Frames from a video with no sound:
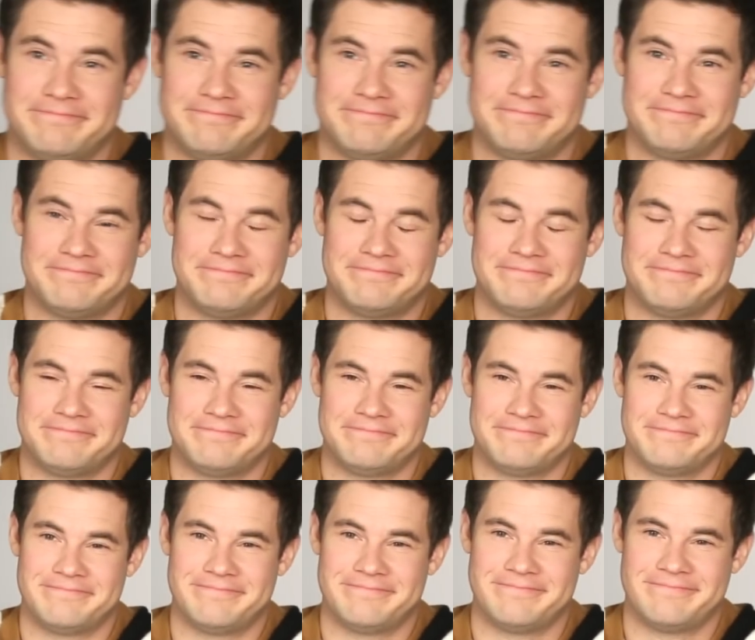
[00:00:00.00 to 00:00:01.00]

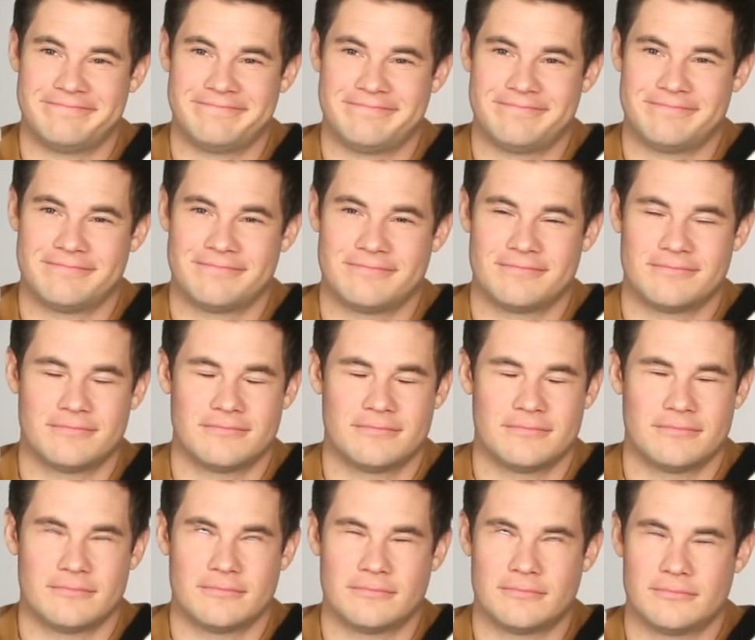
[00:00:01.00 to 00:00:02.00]

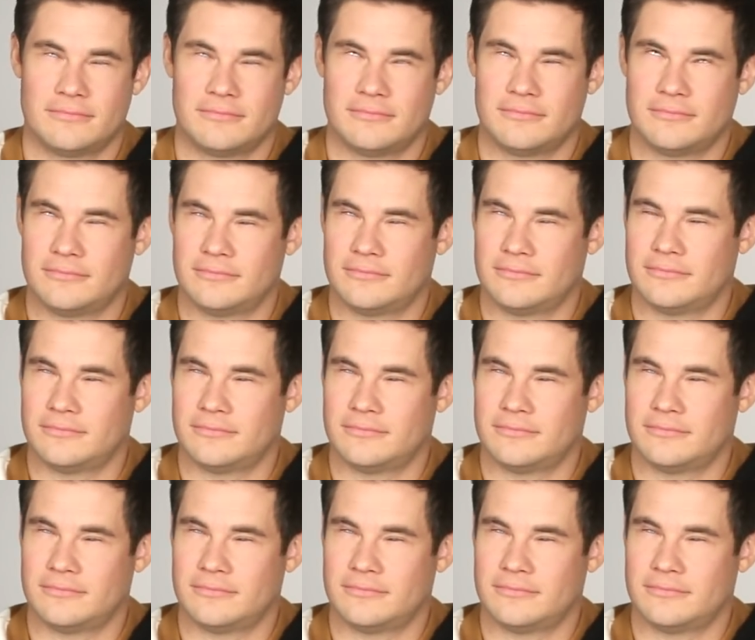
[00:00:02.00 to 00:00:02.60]
(not speaking)